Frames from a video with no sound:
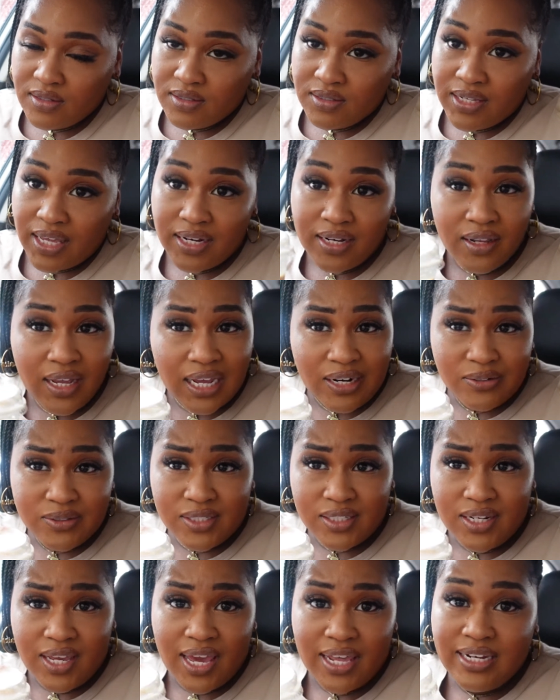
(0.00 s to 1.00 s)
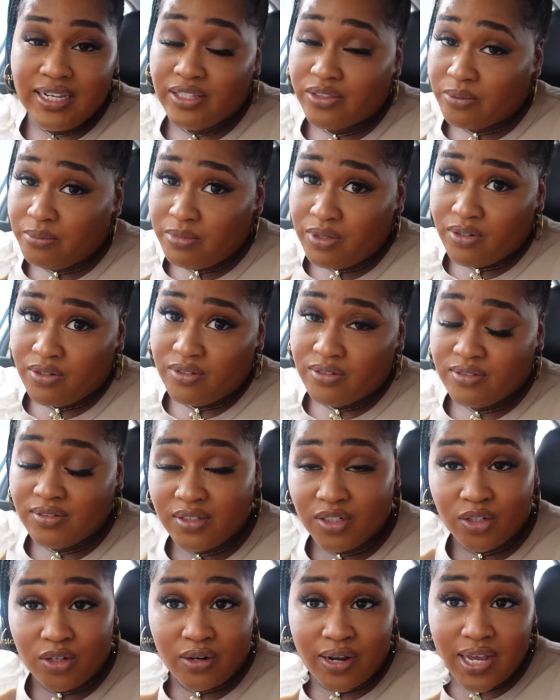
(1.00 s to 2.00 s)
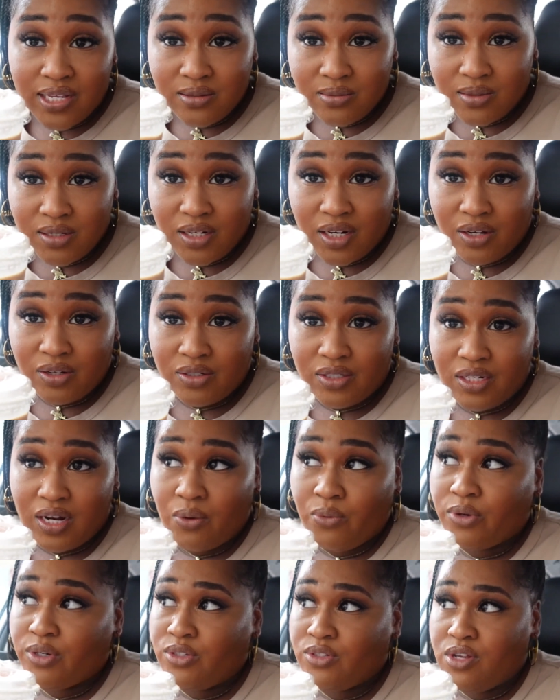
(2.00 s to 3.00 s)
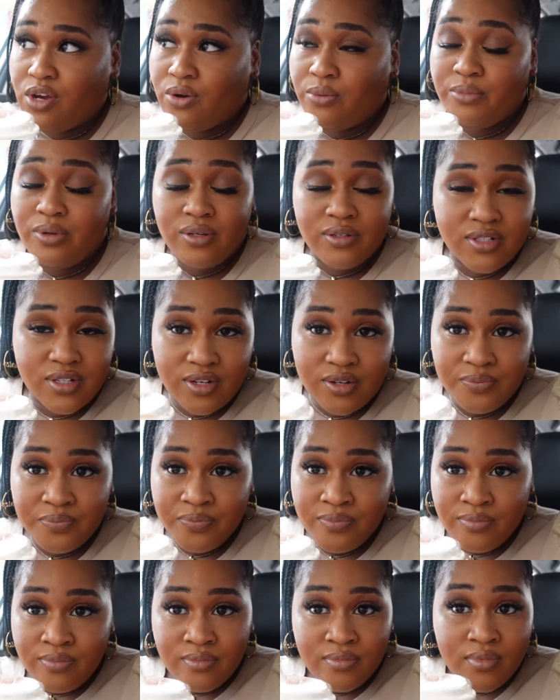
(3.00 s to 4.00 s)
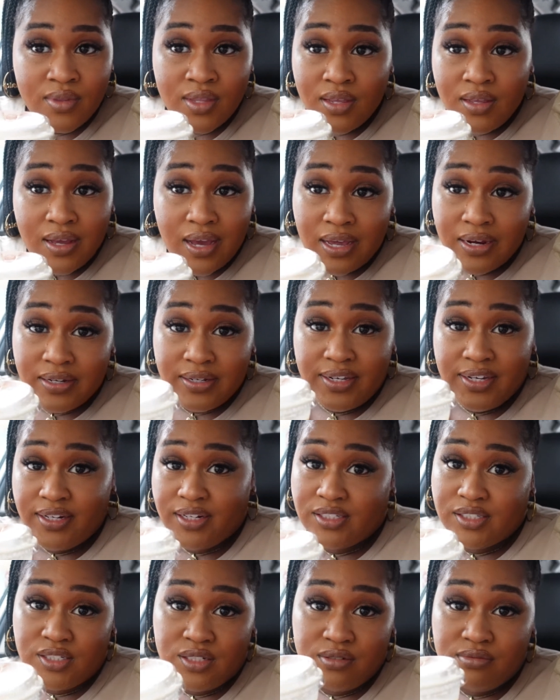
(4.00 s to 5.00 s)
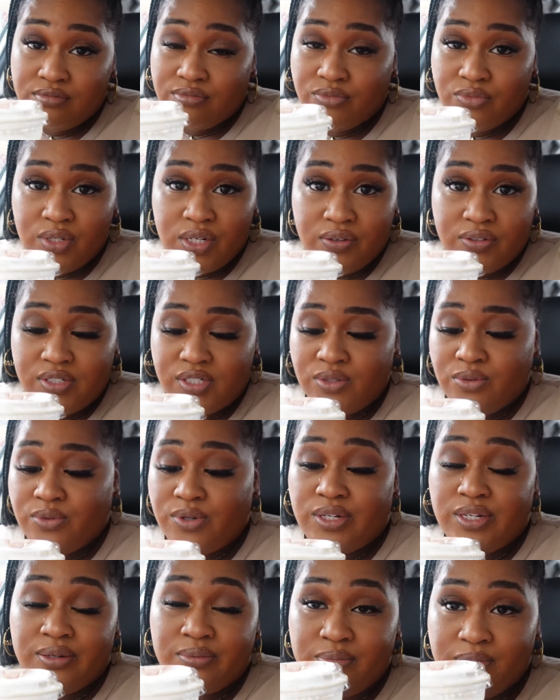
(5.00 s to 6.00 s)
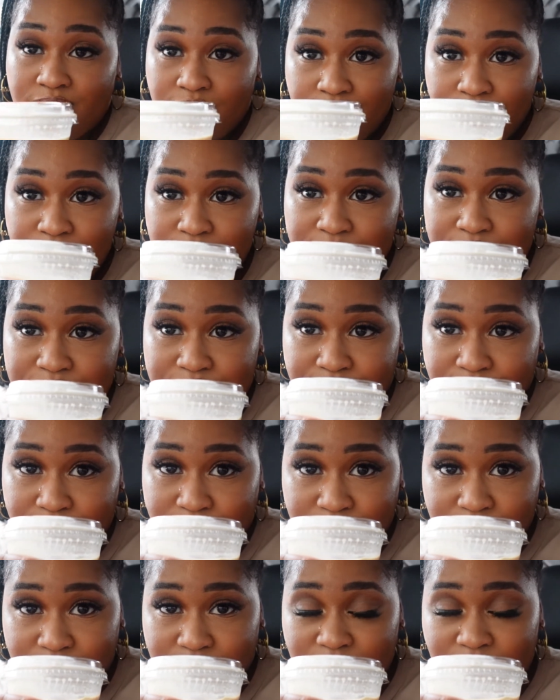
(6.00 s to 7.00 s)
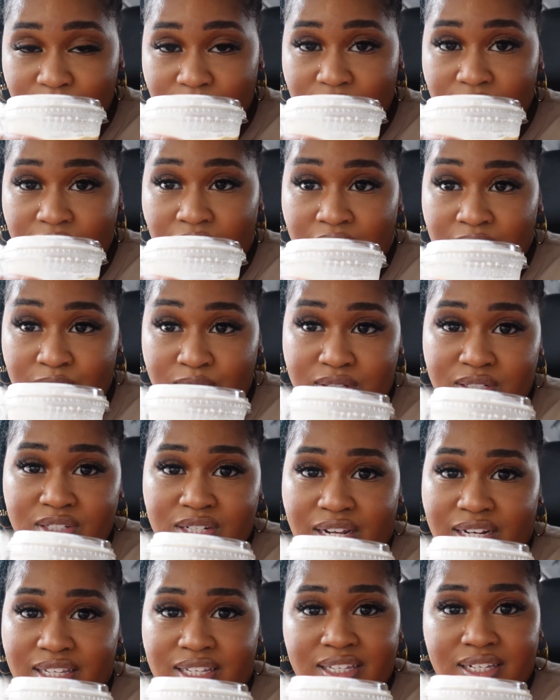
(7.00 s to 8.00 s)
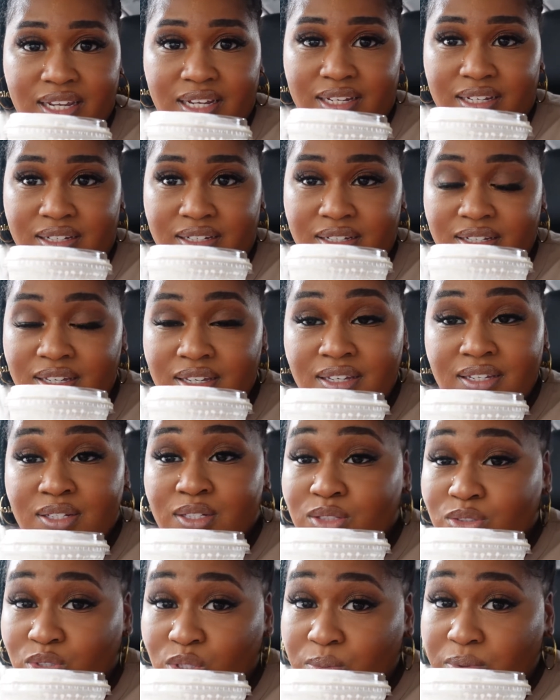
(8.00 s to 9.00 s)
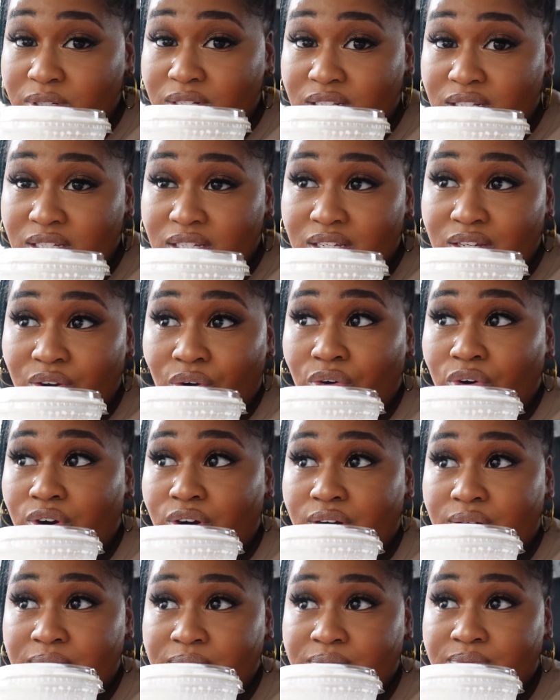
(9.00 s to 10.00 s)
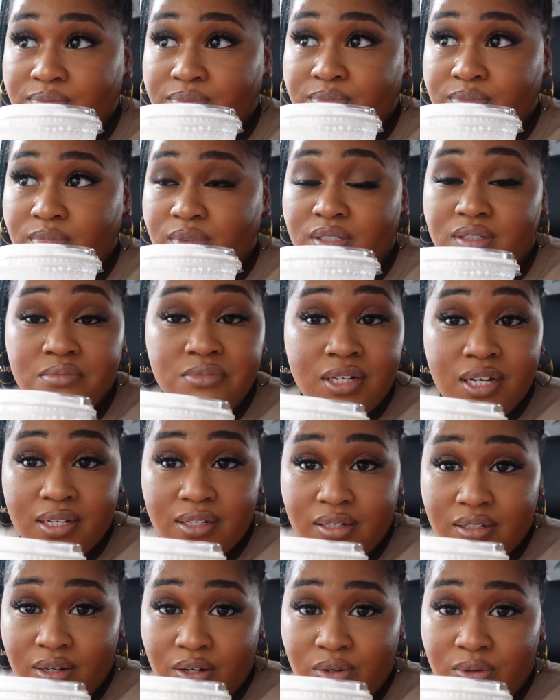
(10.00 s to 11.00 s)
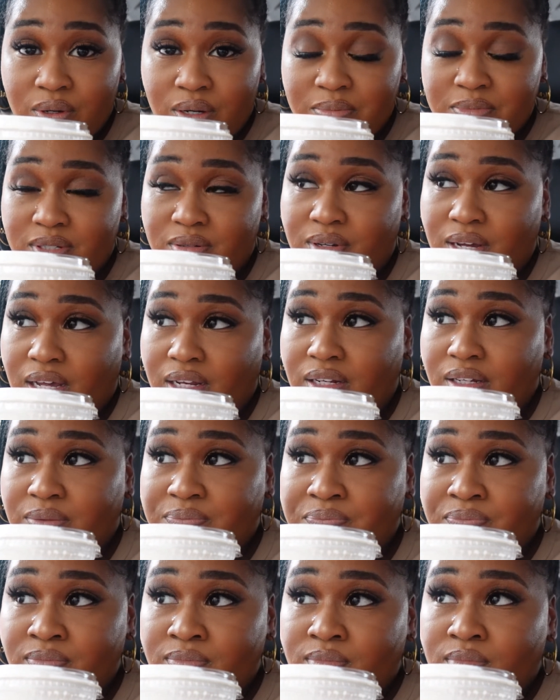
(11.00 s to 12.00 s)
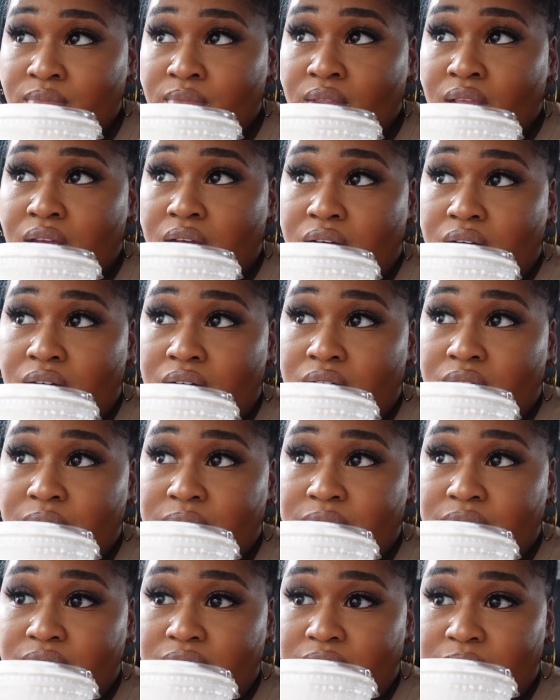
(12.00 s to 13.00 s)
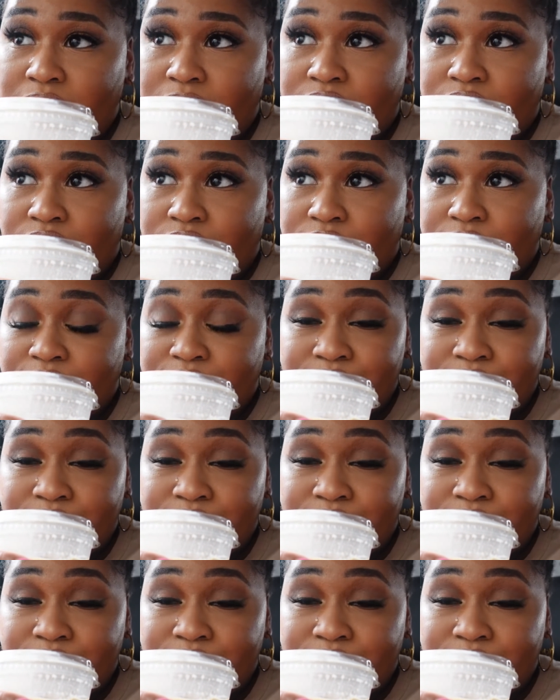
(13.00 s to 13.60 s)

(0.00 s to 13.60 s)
They didn't, I don't think they had any other milk. The girl asked me could I, did I want to use whole milk, so I didn't care, just whatever she wanted. I usually try to get like a two percent or some kind of um, some kind of um, nut milk